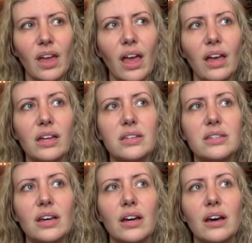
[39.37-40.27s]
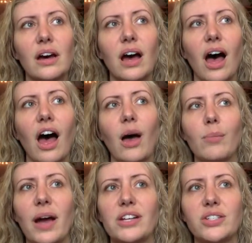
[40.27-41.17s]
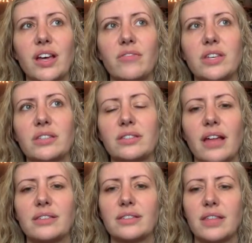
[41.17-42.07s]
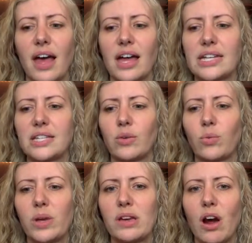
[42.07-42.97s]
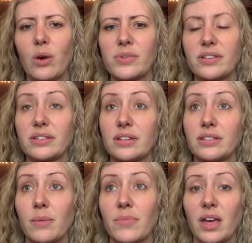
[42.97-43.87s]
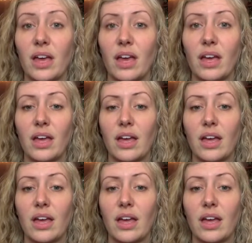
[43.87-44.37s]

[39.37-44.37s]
And I just have this sense that we are resisting something